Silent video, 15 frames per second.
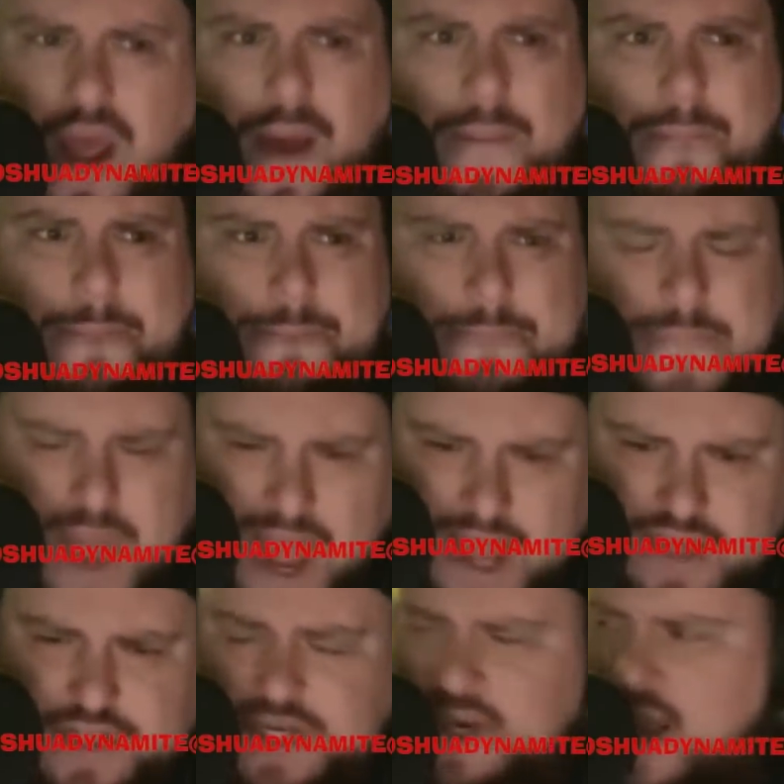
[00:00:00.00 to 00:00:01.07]

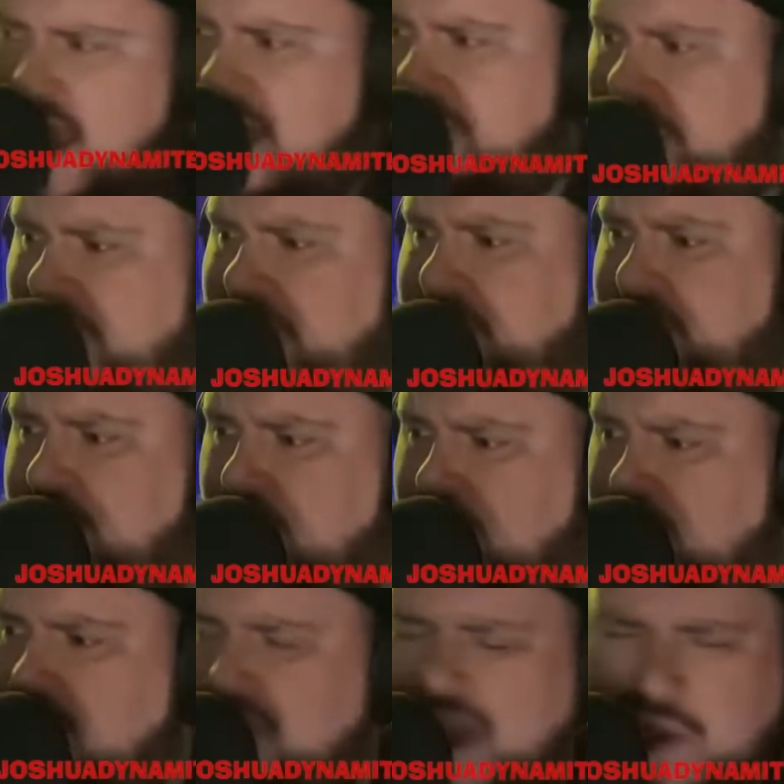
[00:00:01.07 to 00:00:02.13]
Imagine having children